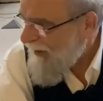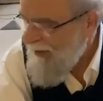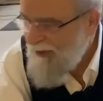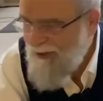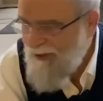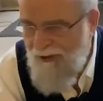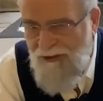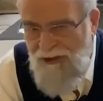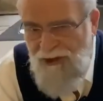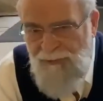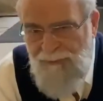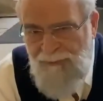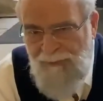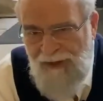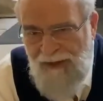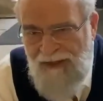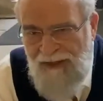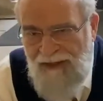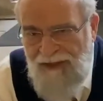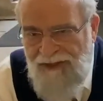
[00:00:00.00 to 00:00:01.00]
And so to
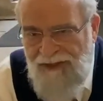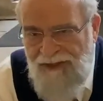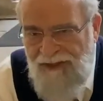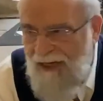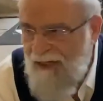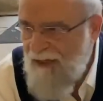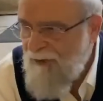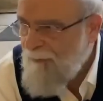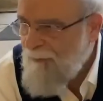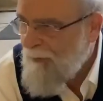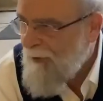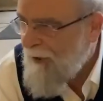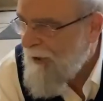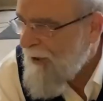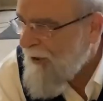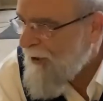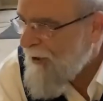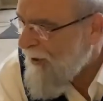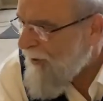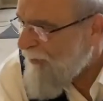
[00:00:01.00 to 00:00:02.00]
speak, it started
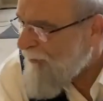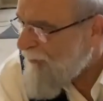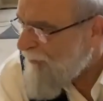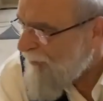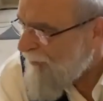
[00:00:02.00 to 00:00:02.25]
bleeding.